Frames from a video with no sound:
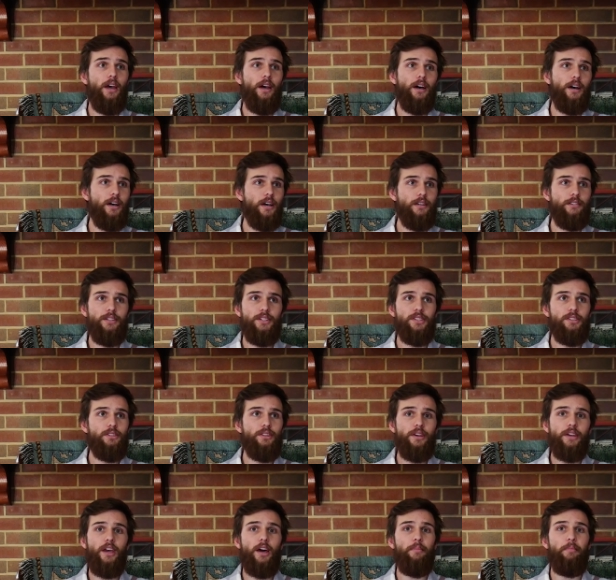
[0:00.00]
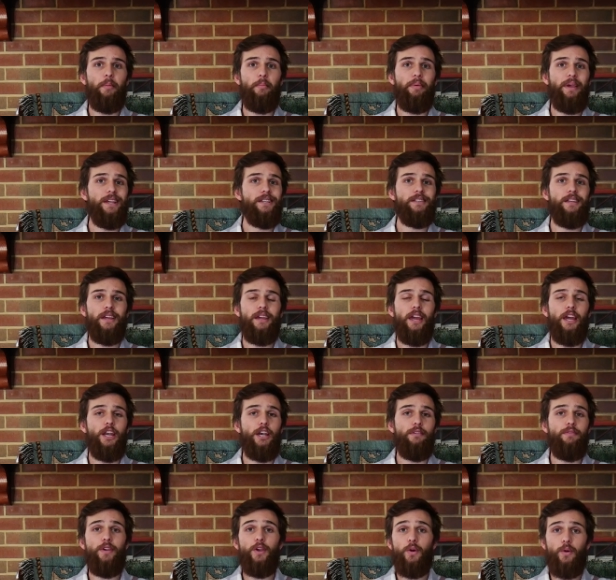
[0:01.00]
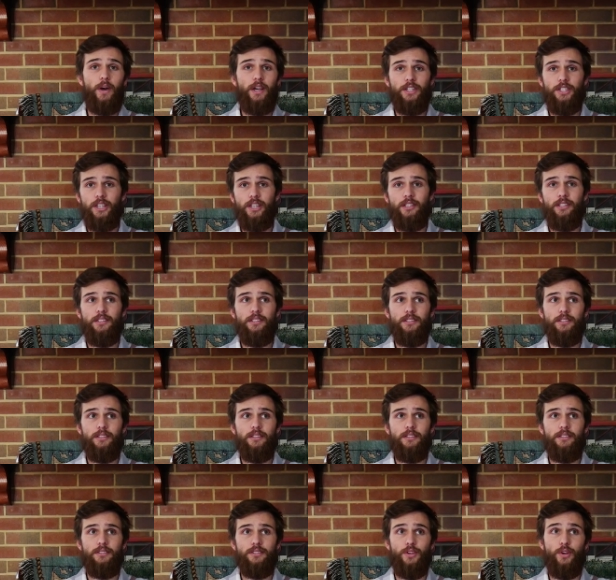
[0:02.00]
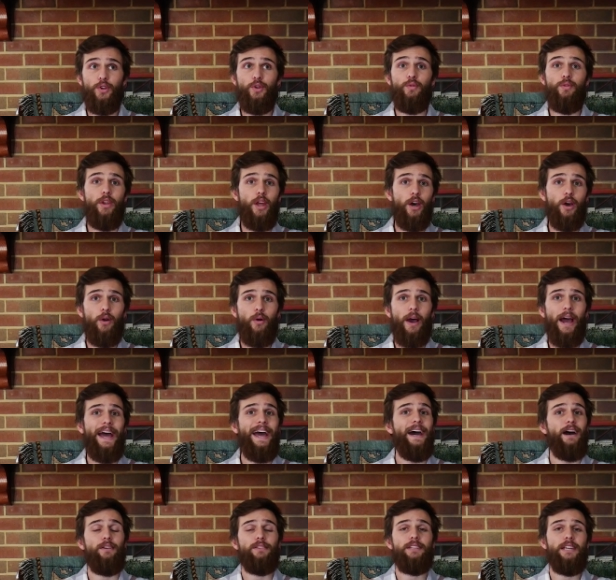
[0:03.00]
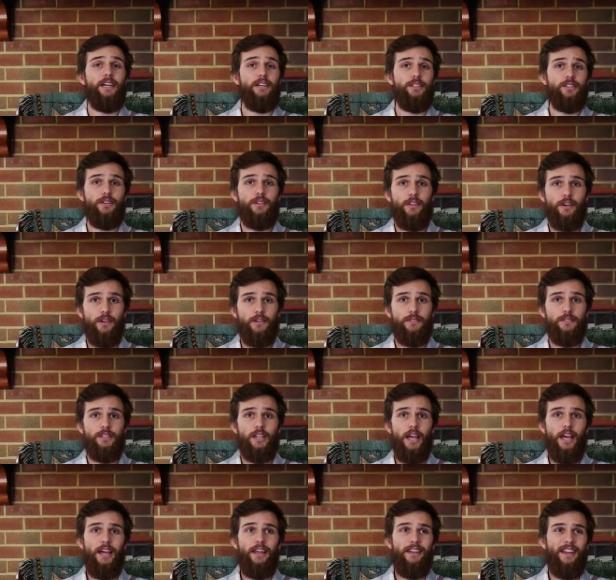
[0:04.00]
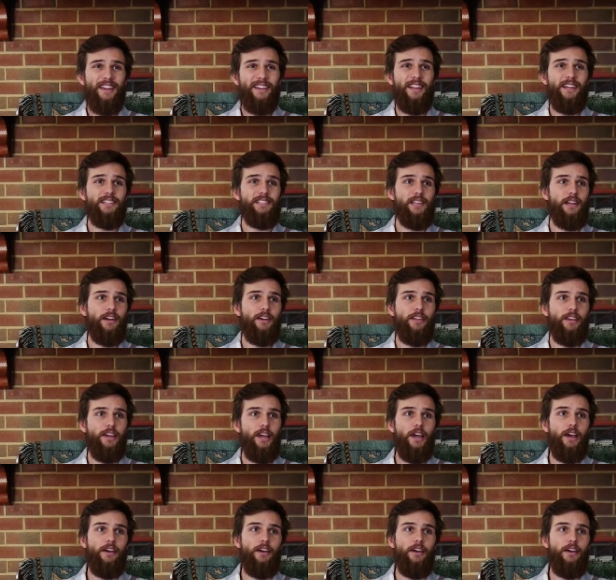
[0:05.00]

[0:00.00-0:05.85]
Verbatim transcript: Uh, just look up basic interview questions so you know how to answer those. Not necessarily,